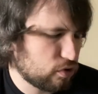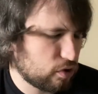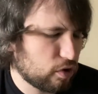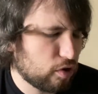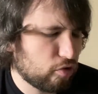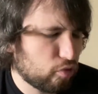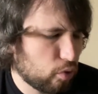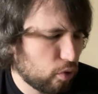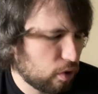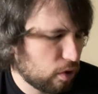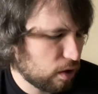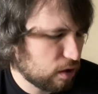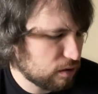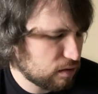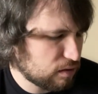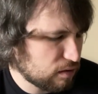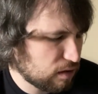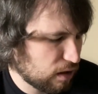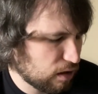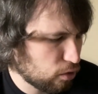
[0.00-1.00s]
really liked
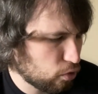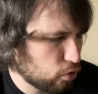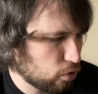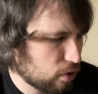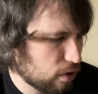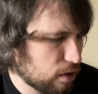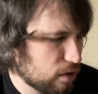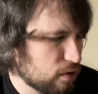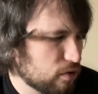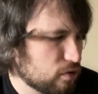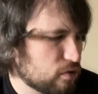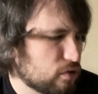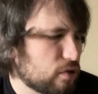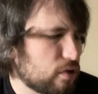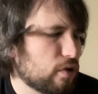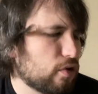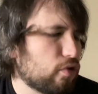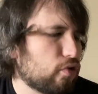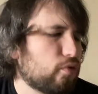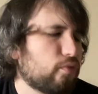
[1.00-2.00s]
to take a look at is
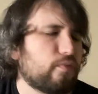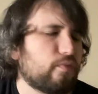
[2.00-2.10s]
their